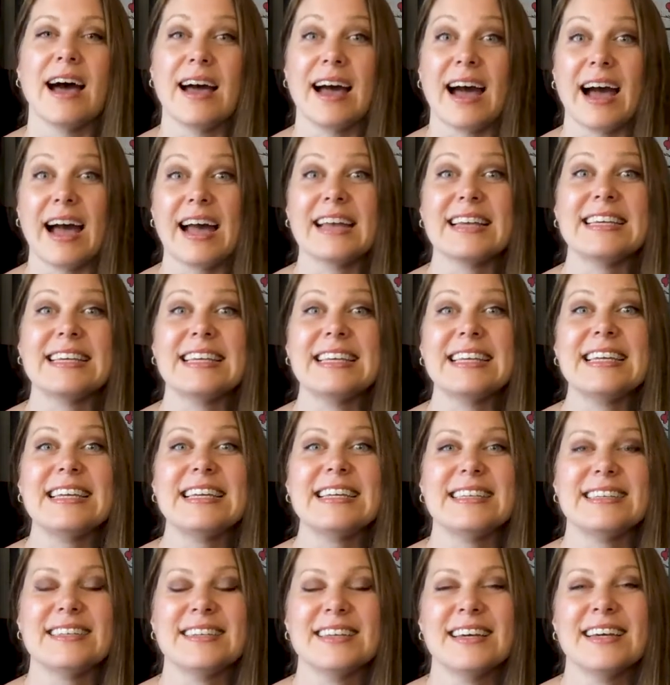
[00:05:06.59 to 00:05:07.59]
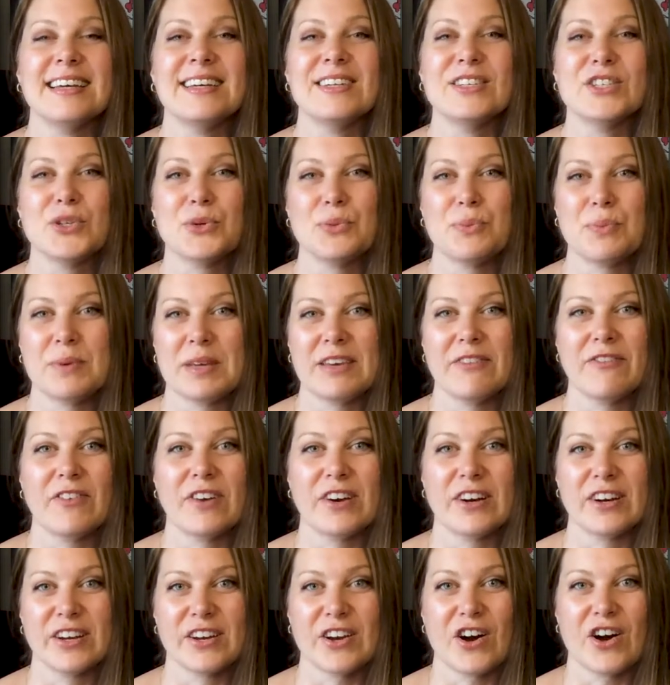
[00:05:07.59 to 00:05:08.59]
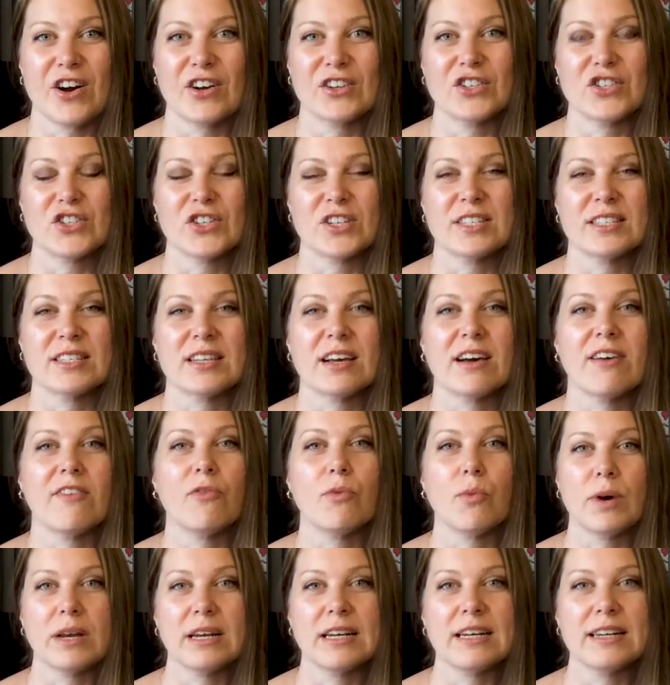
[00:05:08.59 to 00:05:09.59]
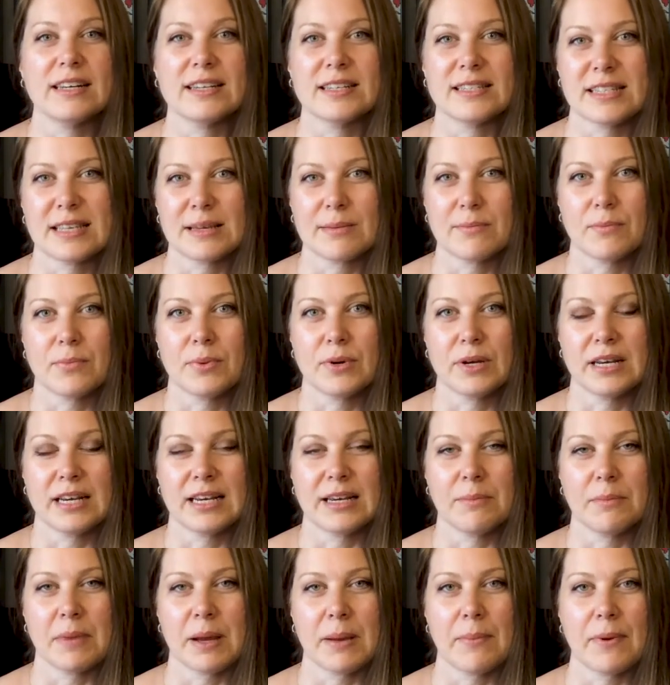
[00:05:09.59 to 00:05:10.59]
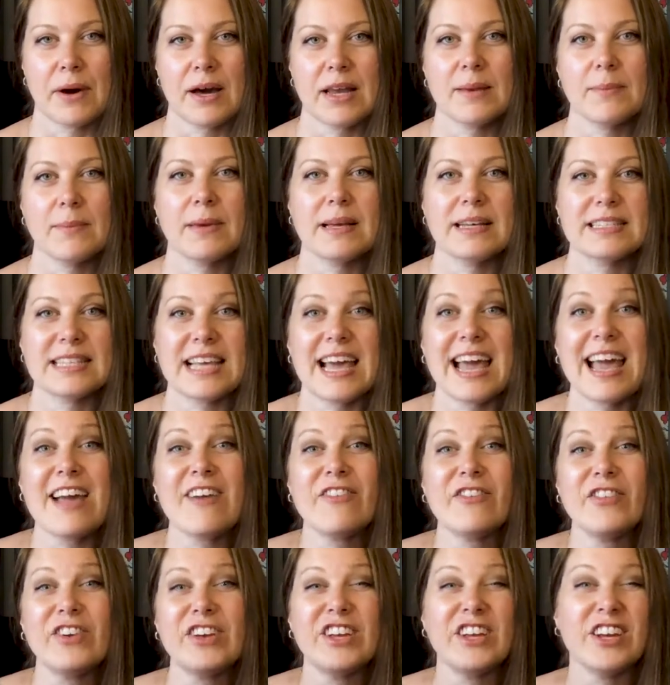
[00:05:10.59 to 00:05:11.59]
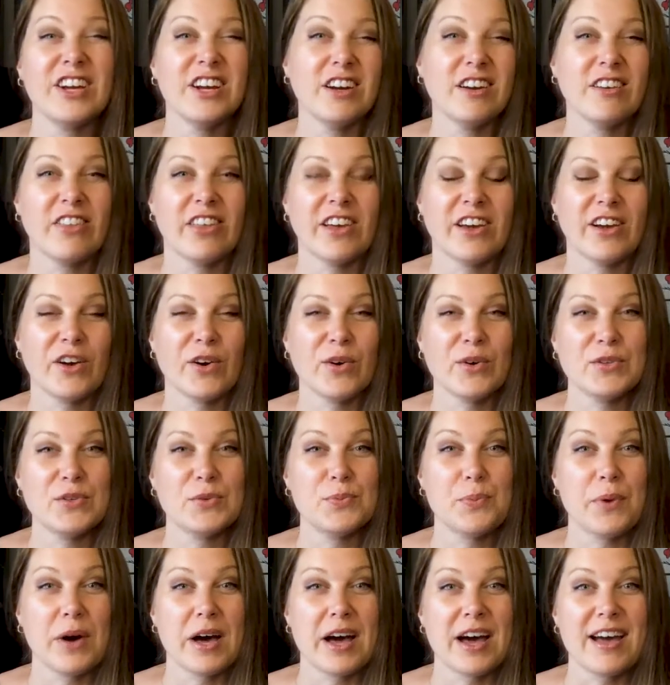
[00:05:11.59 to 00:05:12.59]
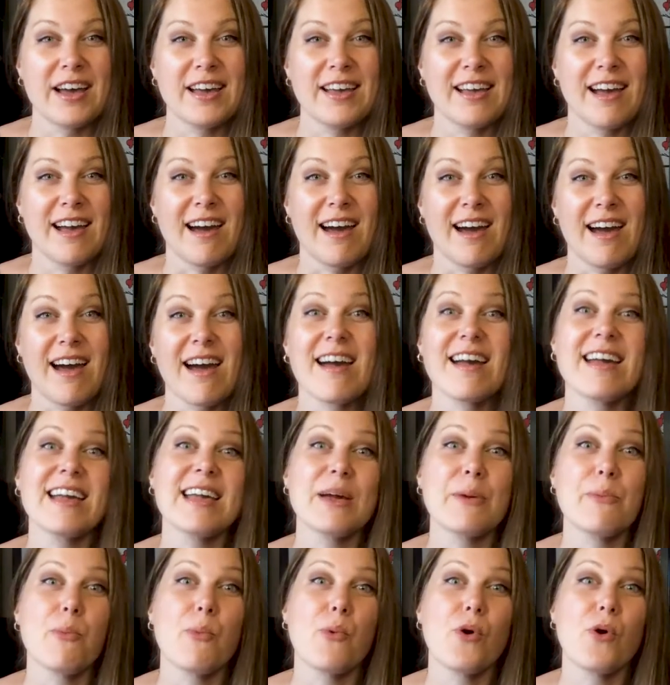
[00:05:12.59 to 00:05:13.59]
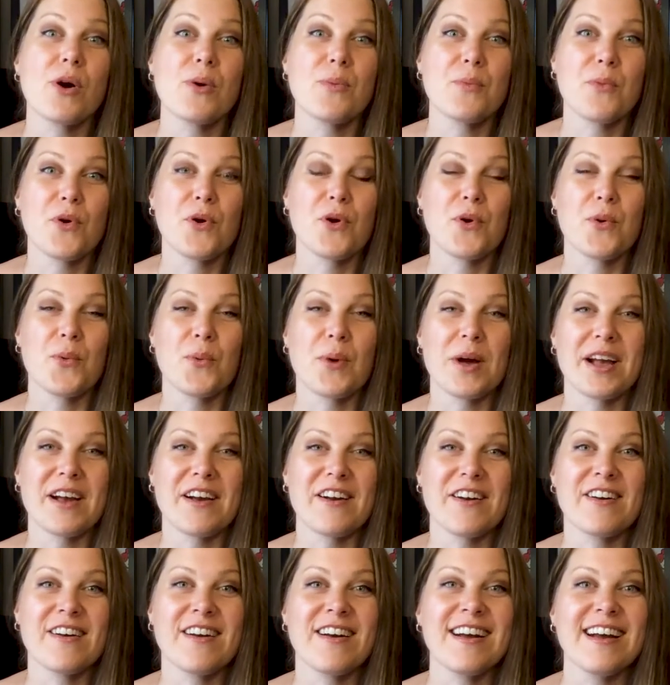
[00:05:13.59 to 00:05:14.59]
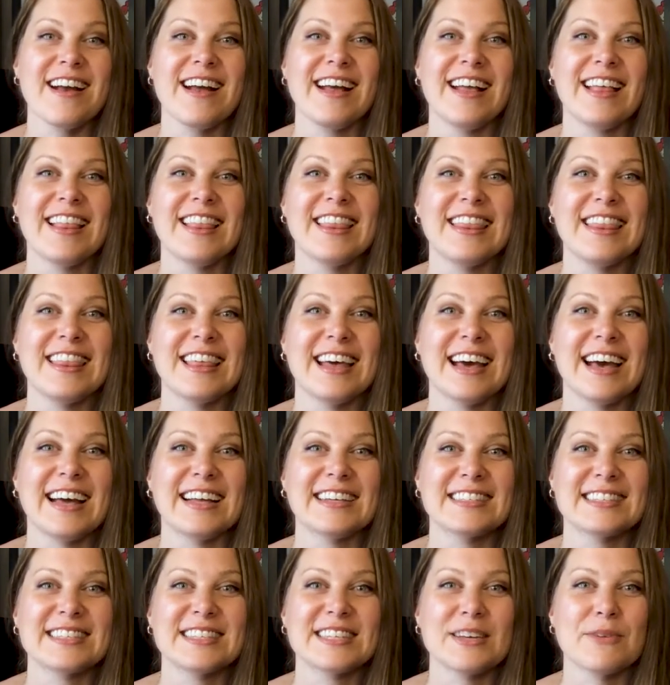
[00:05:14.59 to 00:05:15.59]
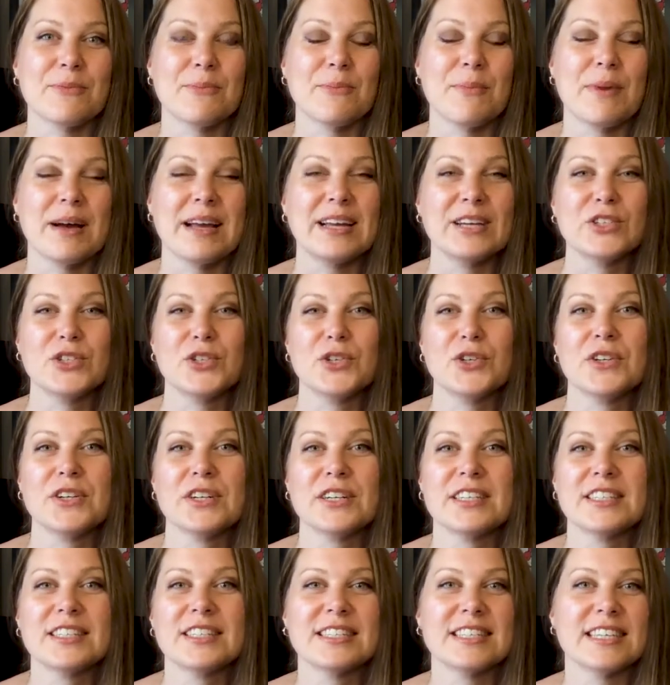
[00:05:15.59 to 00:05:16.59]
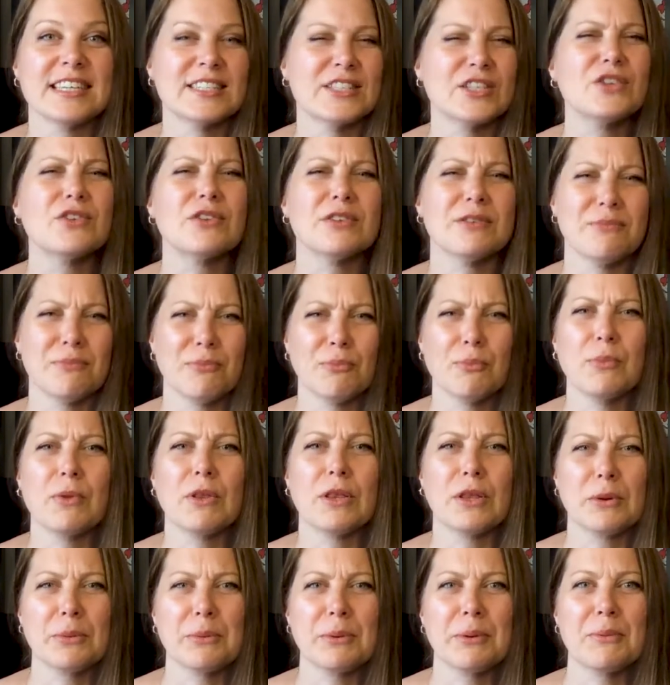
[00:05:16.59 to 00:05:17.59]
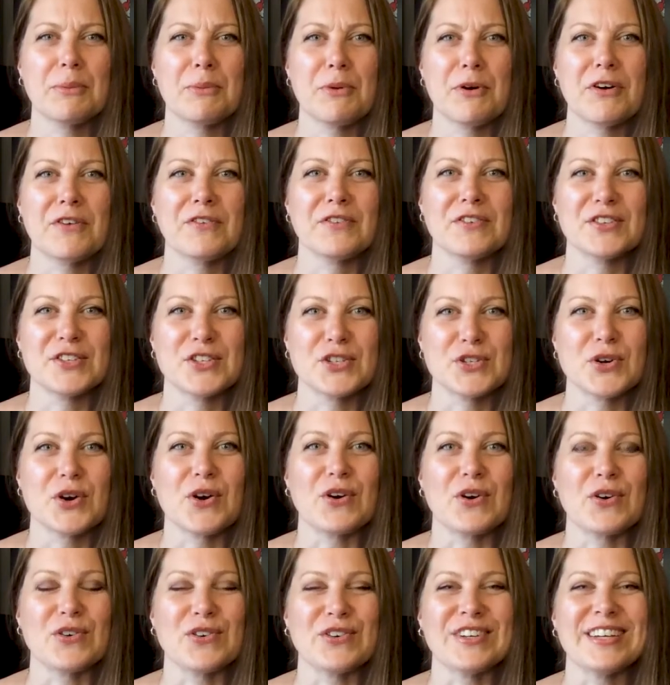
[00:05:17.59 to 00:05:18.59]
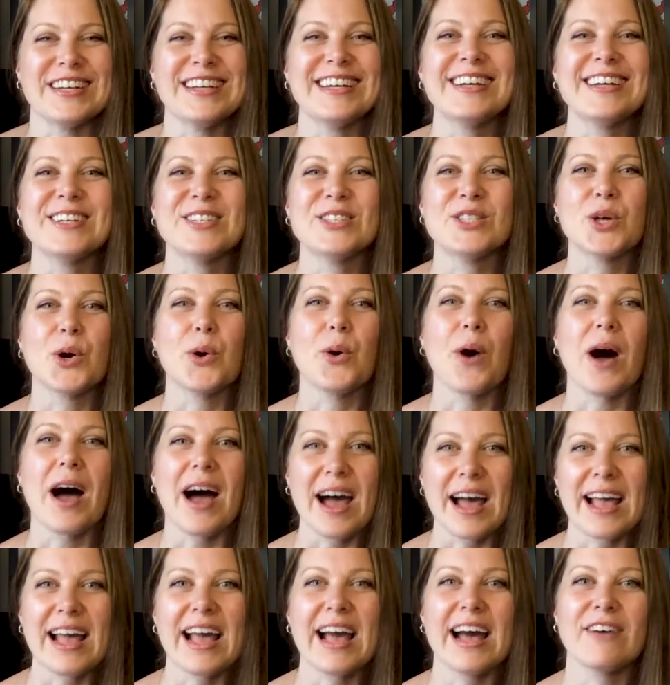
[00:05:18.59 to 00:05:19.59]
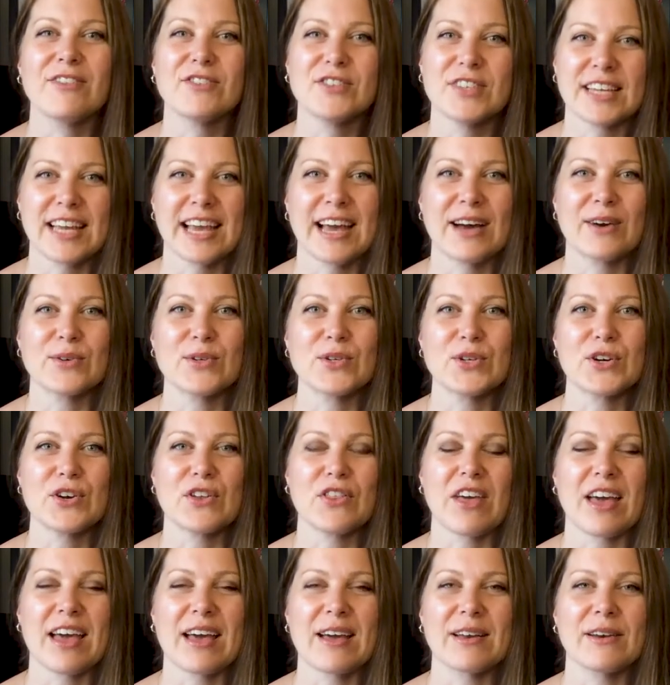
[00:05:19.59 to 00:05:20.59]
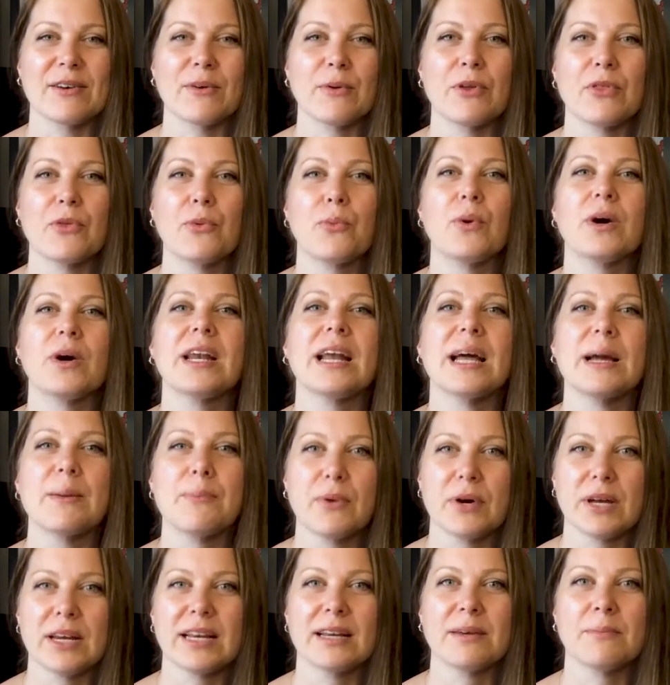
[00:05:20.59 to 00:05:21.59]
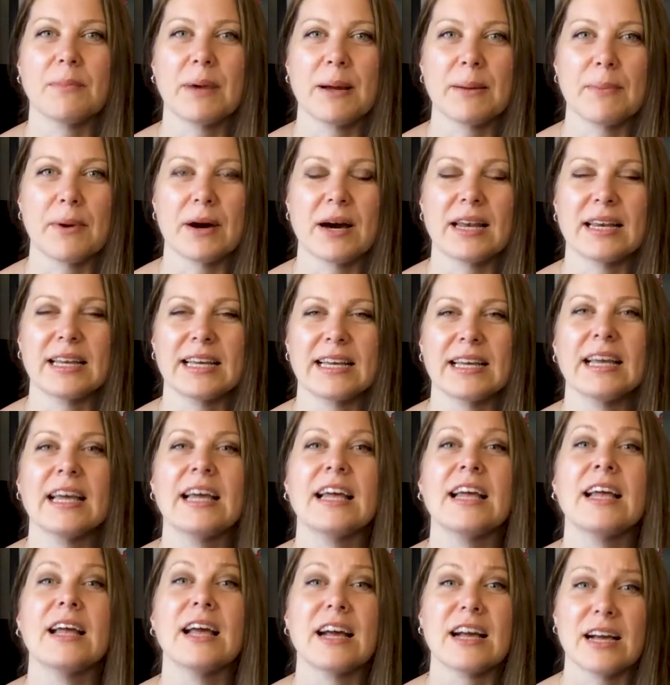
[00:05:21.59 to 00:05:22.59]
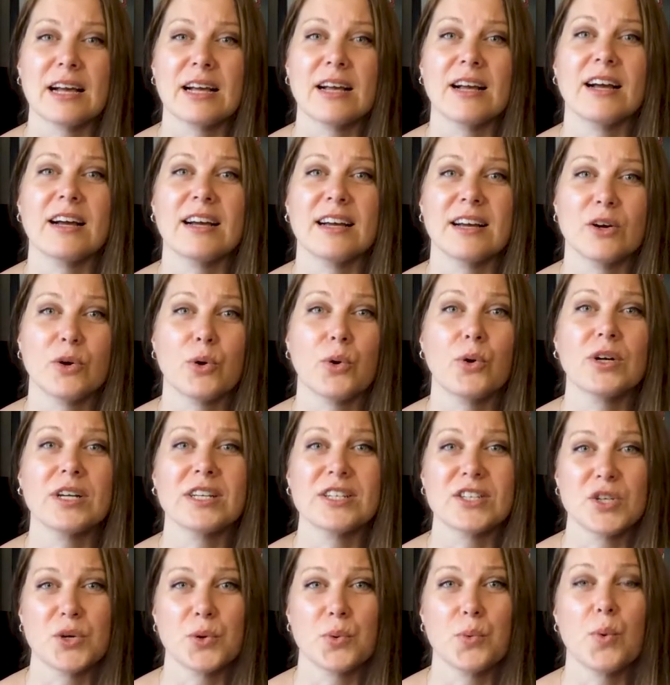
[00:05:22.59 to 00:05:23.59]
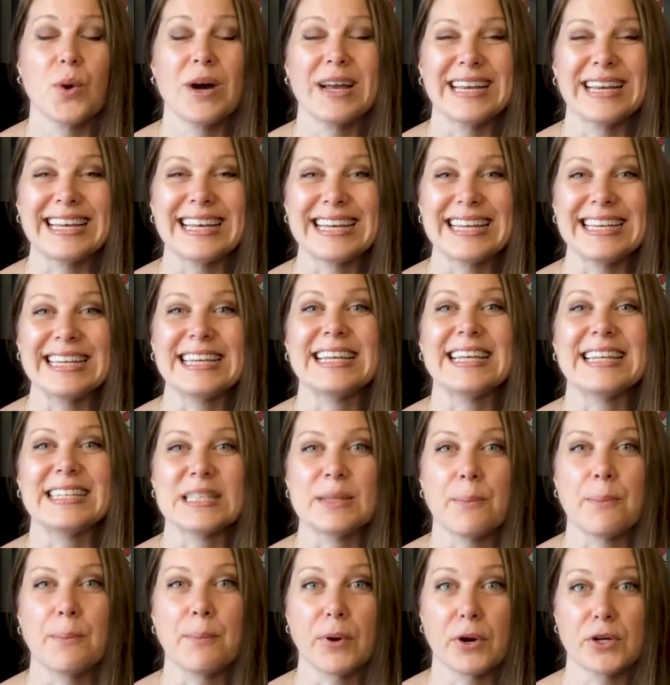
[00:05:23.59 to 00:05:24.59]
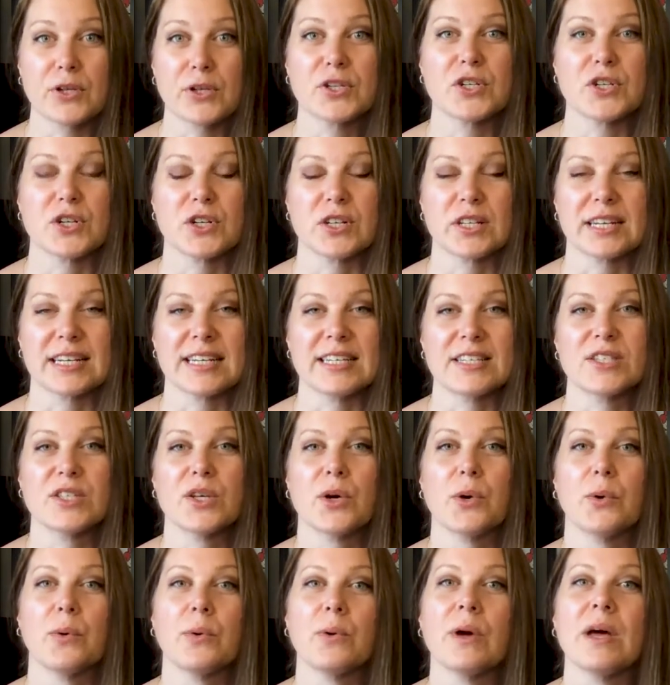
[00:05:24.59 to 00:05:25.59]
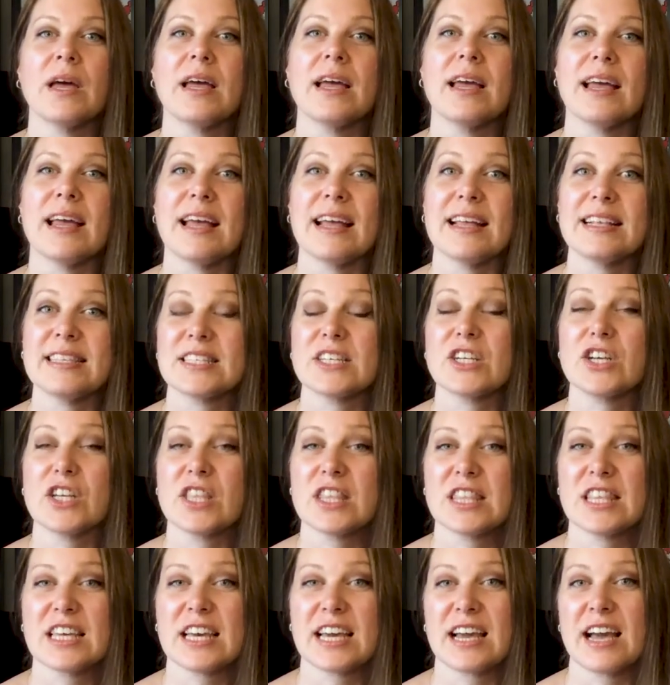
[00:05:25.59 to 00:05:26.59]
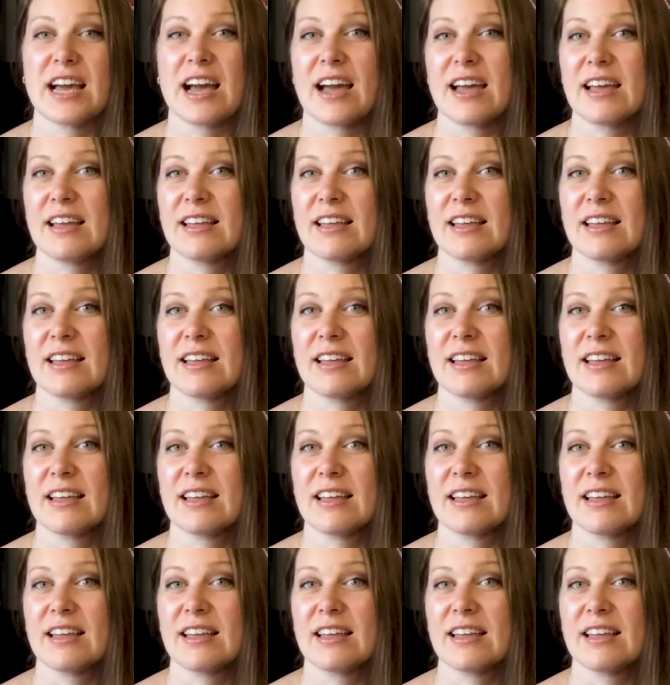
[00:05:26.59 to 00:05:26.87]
I need to be very conscious of what it is that I'm putting into my body, because every year that goes by, I am more and more aware that my endurance is a little bit more of a struggle. So I have to counter that with what I put in my body according to what it needs personally. So it's a good thing.